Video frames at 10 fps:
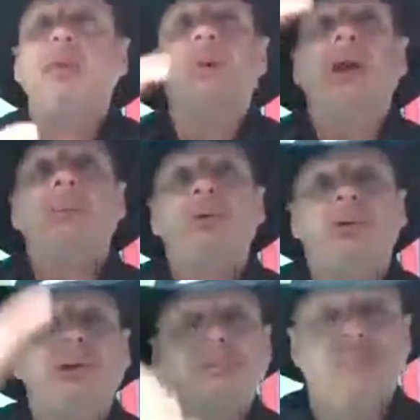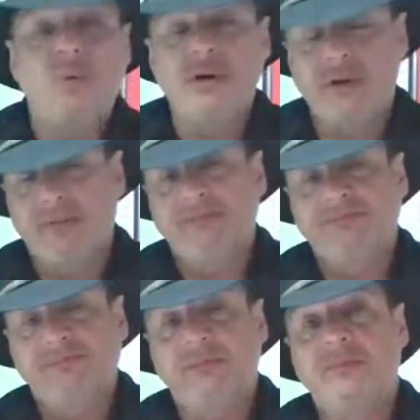What I'm doing is important.
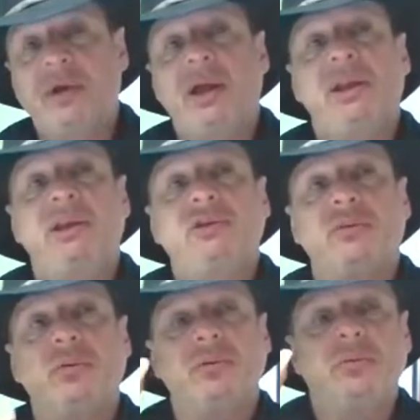I need to